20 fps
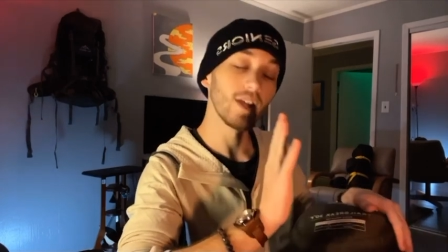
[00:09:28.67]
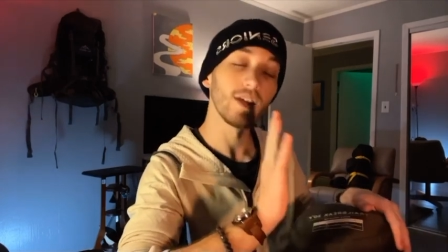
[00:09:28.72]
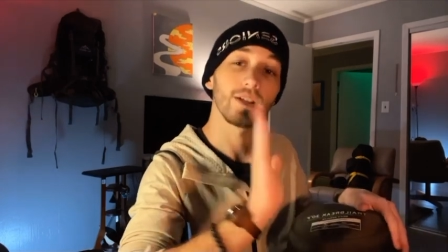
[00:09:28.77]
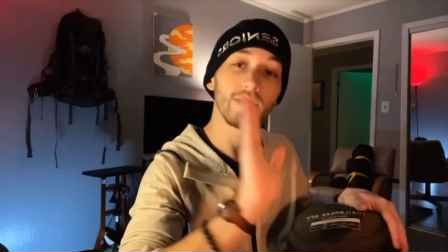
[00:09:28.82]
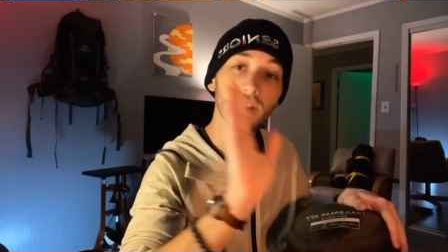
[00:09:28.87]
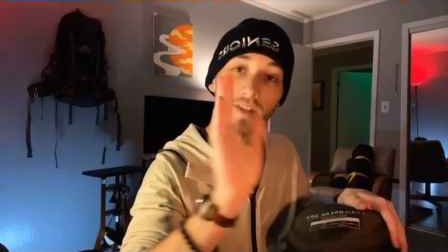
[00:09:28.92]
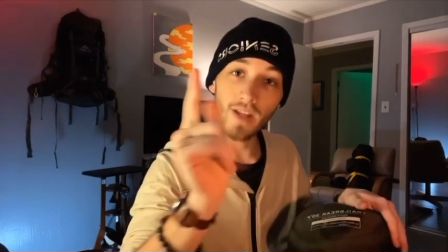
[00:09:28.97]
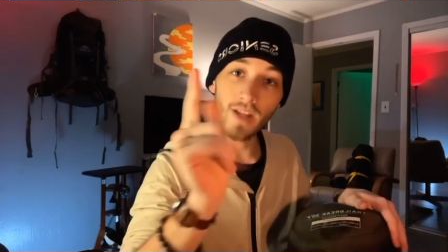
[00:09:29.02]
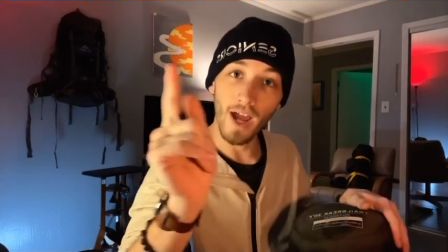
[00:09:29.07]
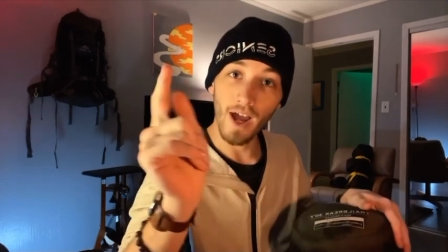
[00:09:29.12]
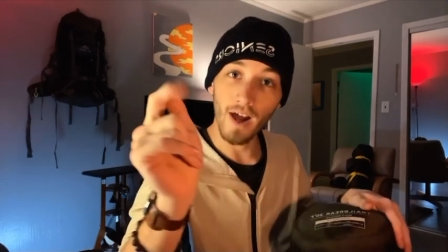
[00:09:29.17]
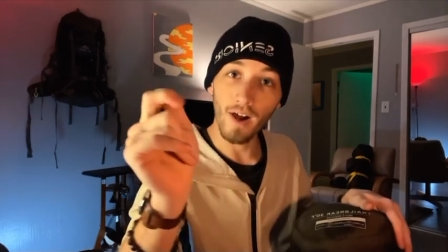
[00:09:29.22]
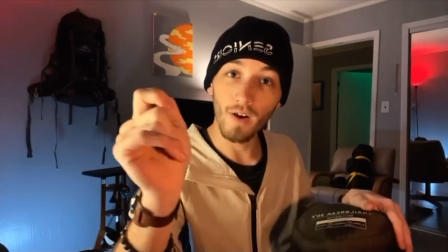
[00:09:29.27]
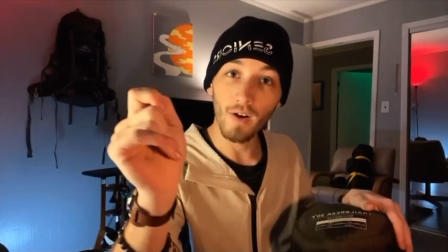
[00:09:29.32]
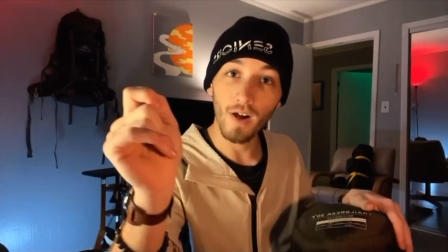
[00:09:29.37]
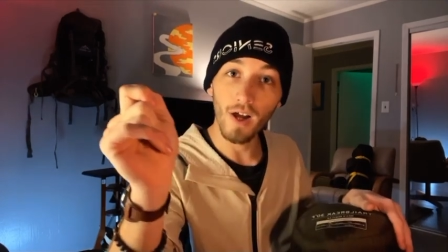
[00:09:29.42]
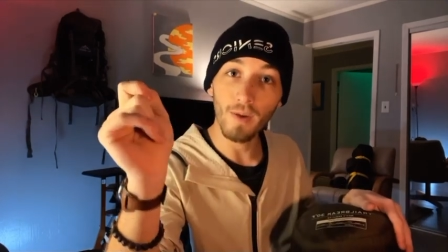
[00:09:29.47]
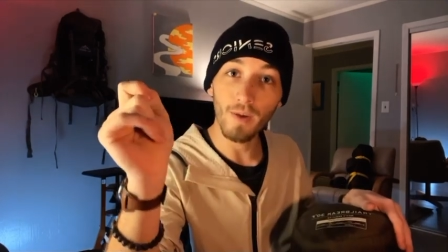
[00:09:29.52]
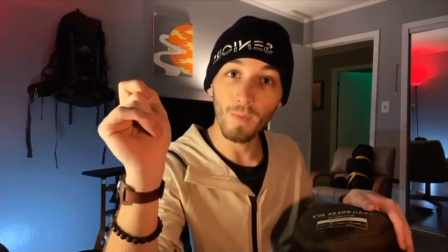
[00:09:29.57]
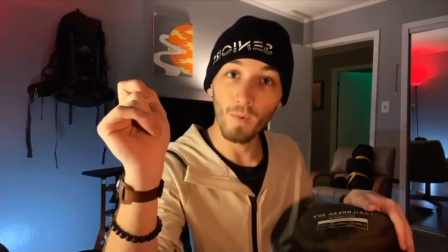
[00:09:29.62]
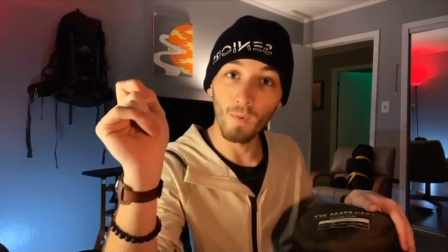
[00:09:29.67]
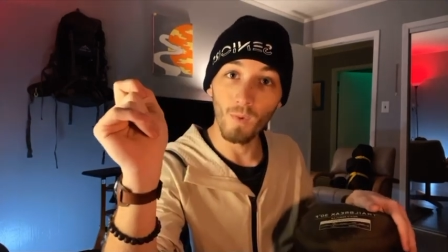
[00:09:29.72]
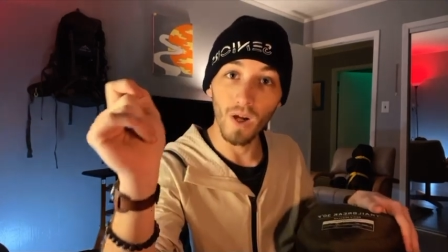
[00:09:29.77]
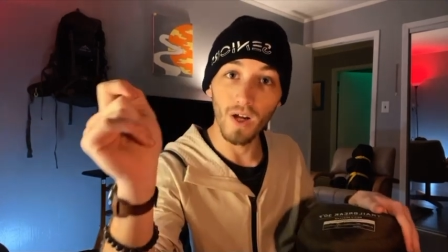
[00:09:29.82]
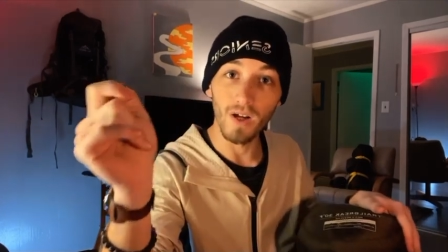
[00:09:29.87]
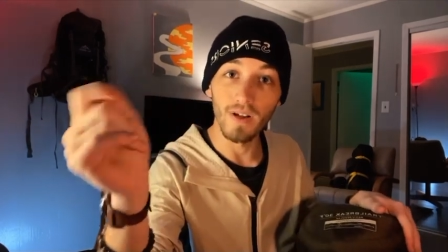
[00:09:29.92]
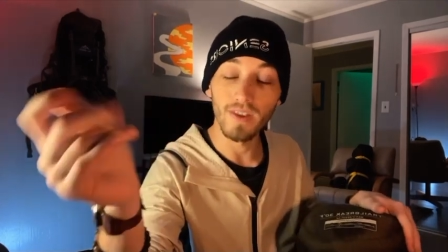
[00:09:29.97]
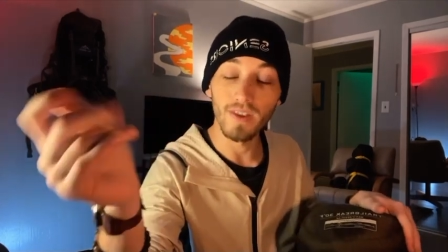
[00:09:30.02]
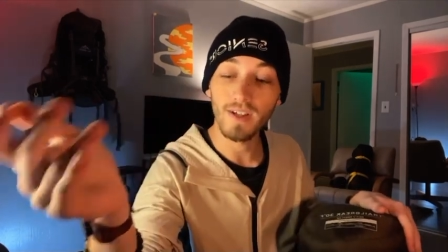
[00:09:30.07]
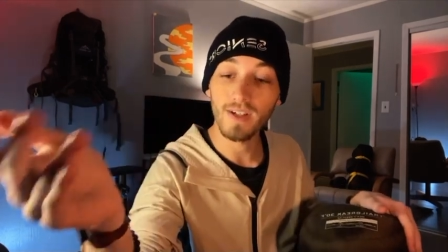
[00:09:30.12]
Now I'm
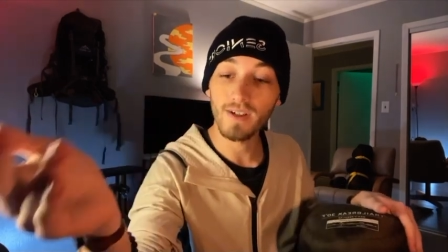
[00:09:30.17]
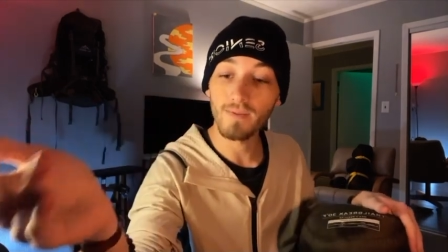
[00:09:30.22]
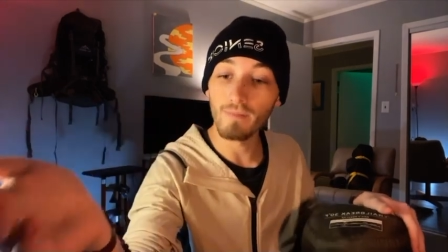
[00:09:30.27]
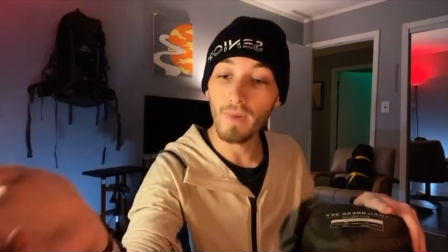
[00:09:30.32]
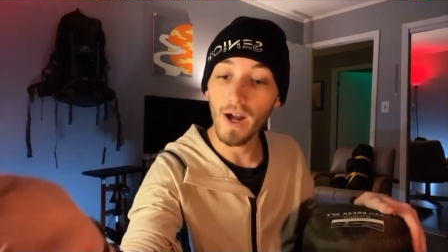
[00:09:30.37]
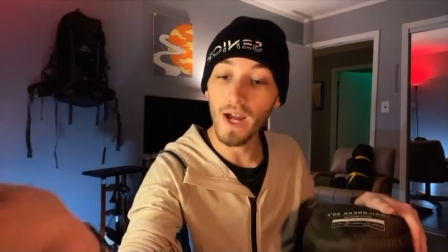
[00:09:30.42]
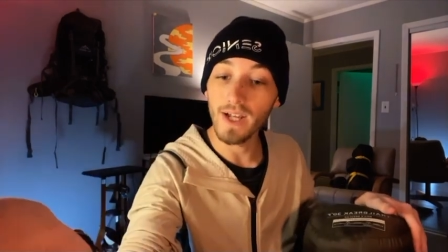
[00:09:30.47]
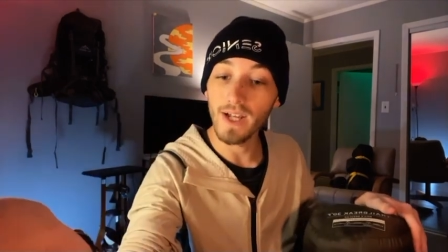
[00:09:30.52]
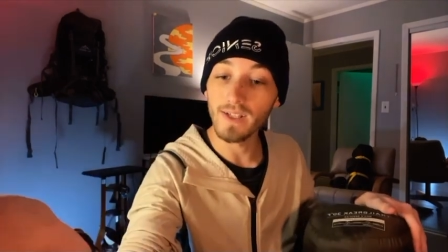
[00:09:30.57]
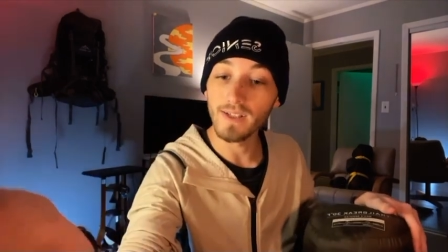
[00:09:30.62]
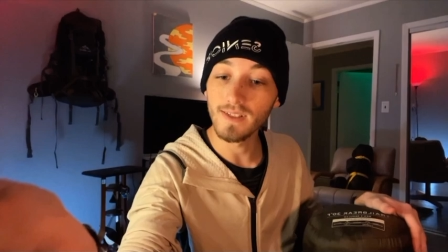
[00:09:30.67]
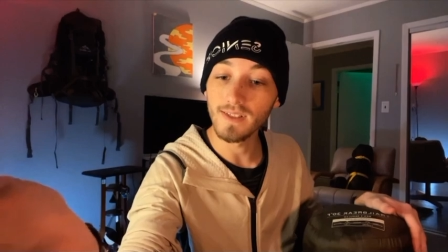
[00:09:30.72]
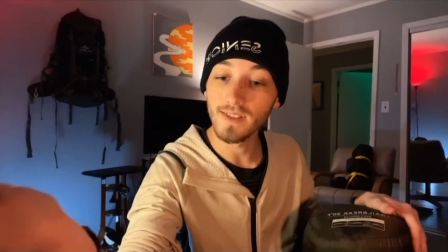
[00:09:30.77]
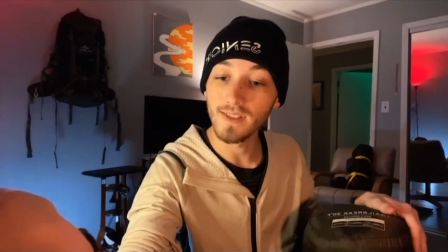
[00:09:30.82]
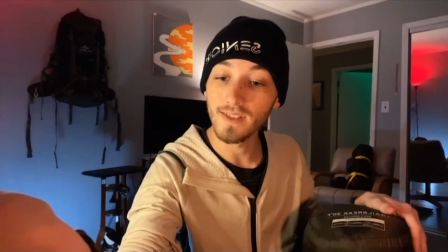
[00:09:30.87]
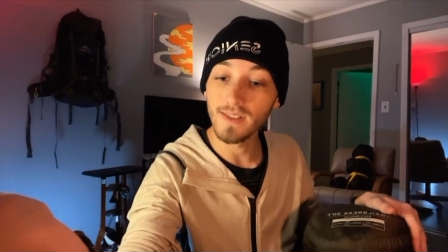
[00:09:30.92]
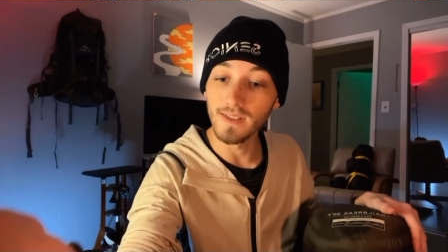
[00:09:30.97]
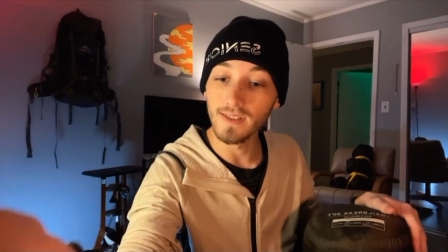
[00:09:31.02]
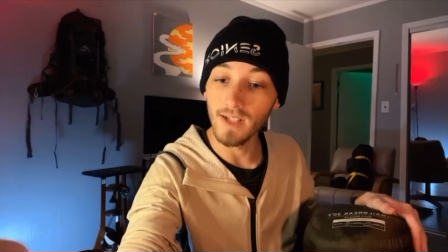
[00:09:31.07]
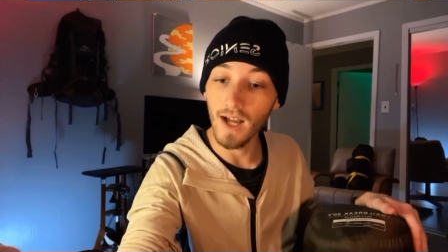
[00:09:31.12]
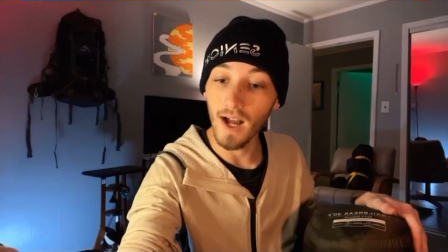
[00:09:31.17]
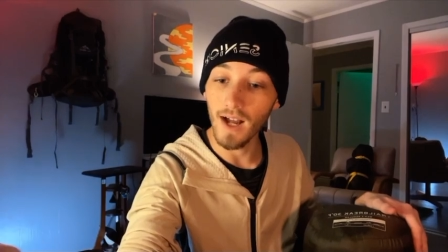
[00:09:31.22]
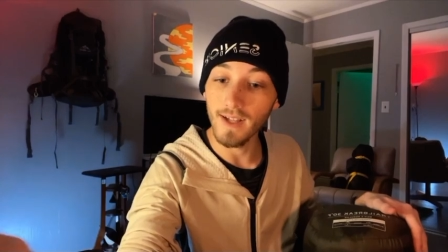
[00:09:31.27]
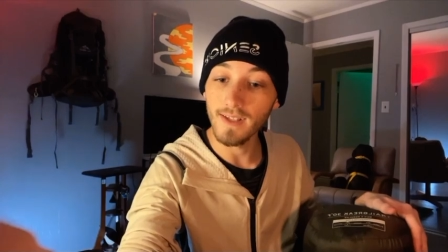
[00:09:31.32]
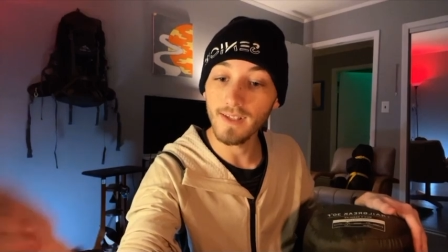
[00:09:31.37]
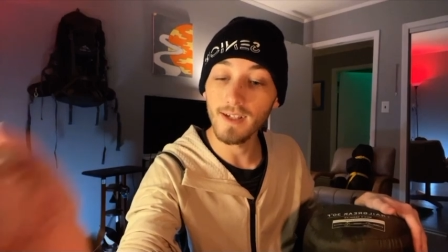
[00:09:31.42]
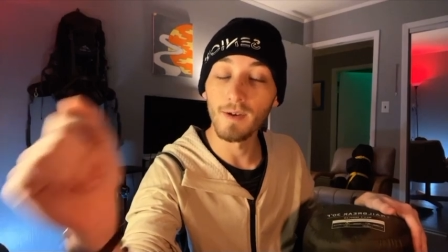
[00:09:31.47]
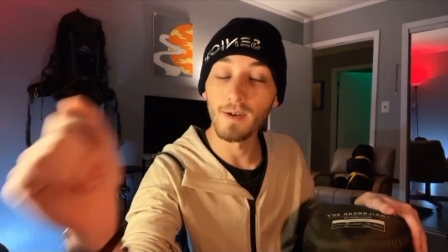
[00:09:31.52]
aware that it might not,